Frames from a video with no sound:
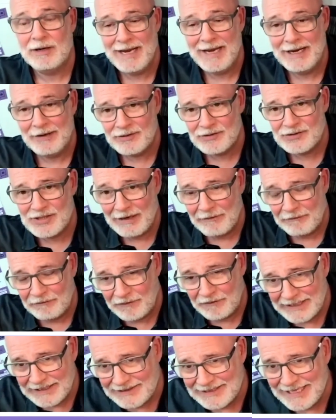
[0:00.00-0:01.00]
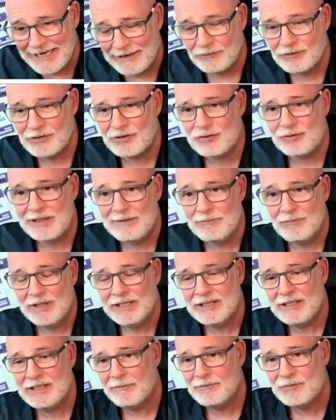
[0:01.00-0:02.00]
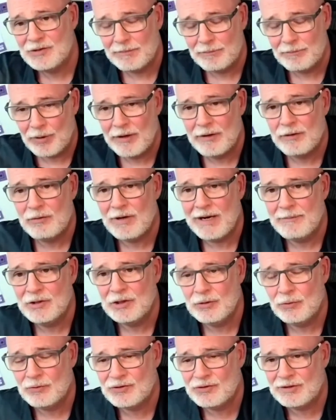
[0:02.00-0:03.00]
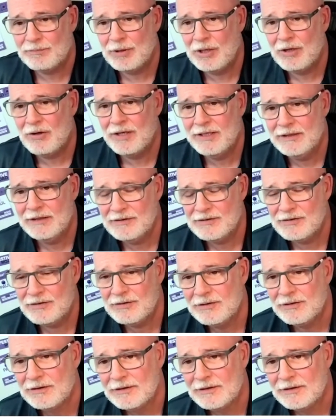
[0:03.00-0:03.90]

How does that feed downstream when it comes to the program and your suppliers?